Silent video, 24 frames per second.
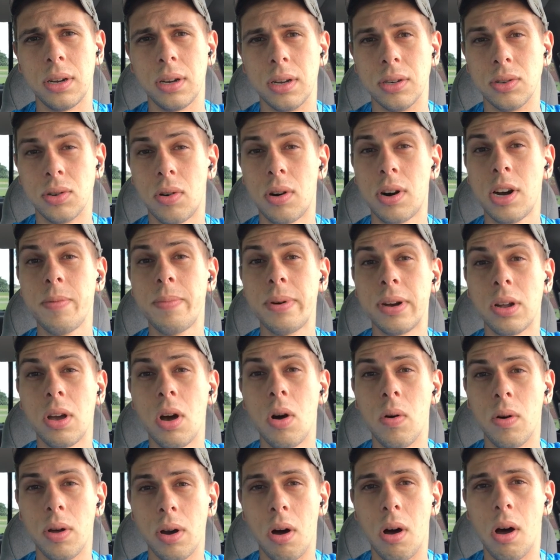has already been
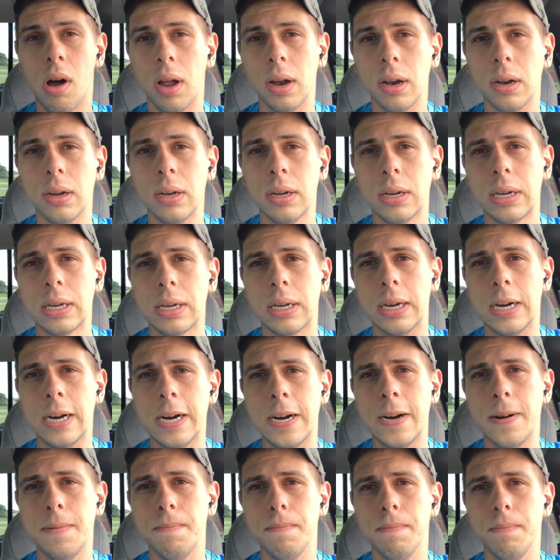going on,
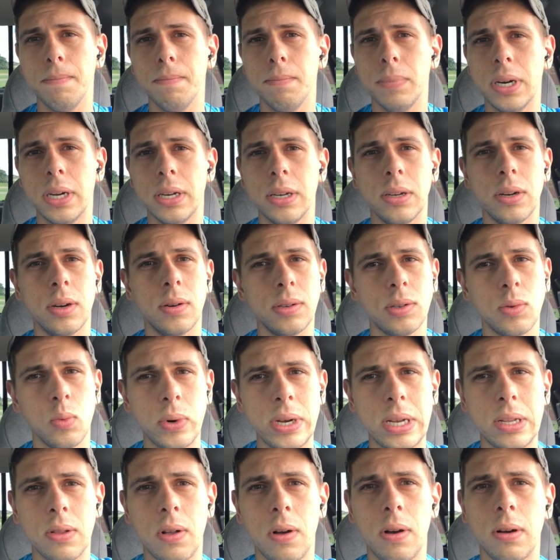but you know, it's a
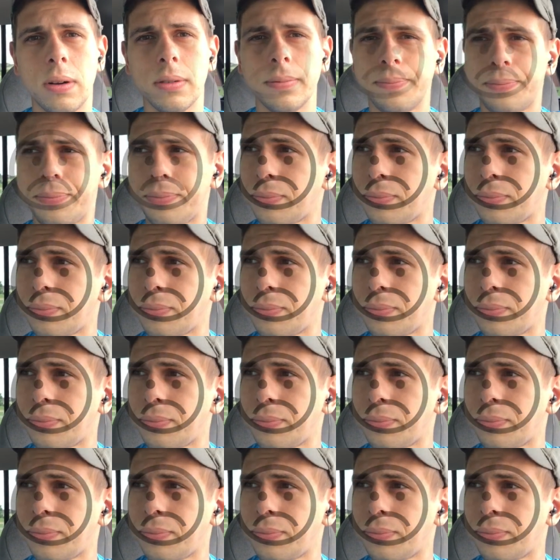week long.